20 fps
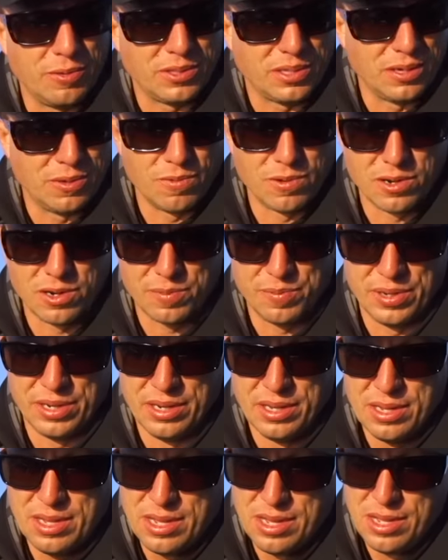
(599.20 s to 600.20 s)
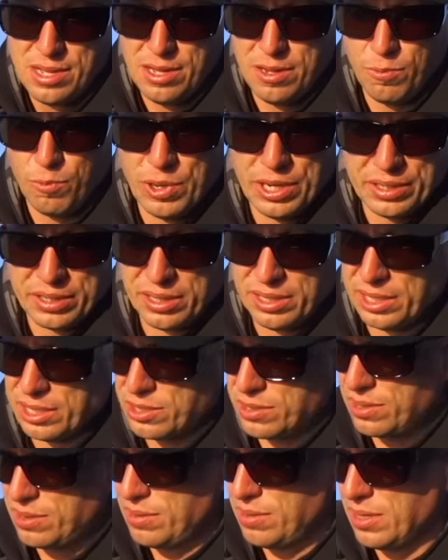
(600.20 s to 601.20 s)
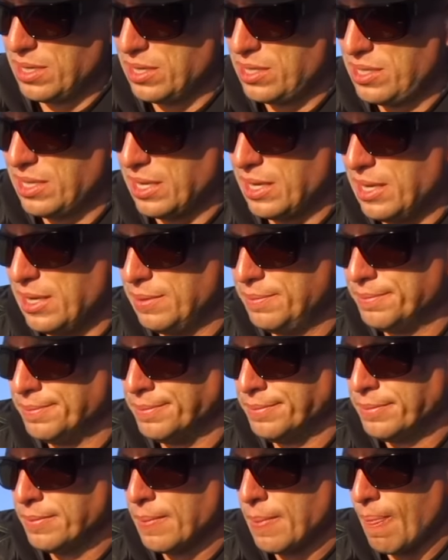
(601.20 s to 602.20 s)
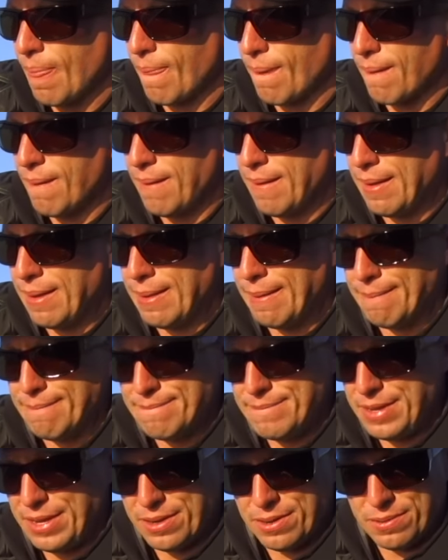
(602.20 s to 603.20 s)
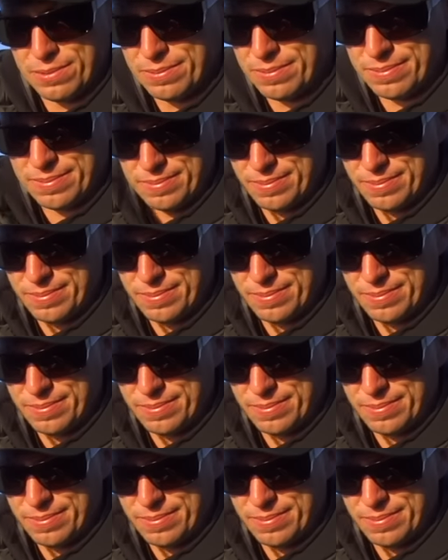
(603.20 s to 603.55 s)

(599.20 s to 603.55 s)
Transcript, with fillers: was going to work, but went to this this setup. Um, you know,